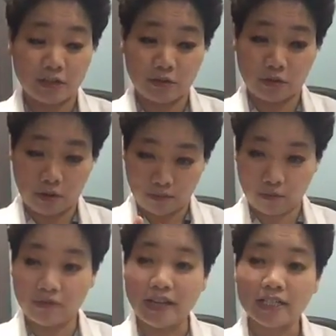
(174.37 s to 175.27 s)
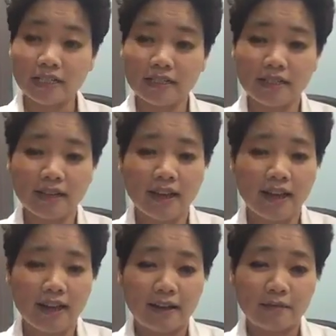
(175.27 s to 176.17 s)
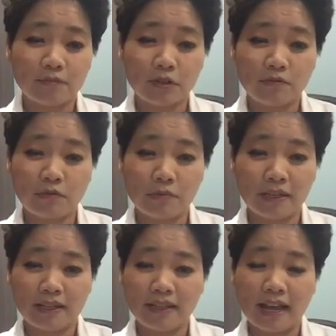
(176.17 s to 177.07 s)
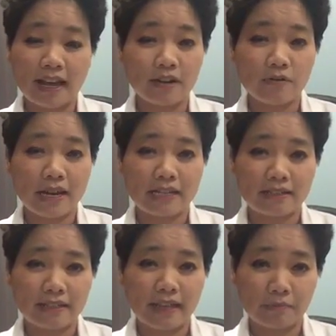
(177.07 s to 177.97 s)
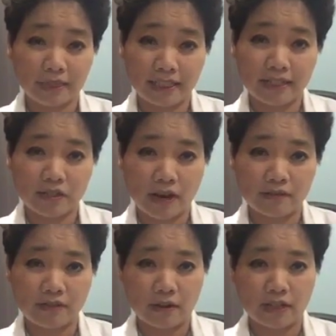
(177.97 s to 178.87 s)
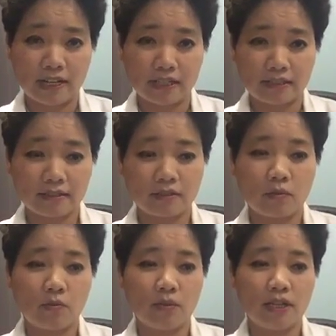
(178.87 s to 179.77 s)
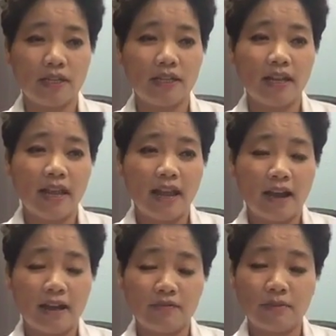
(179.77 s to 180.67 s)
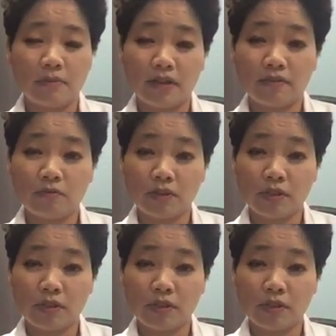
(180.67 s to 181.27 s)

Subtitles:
to your profession. For me, I created the Emily Letran Foundation. Every month we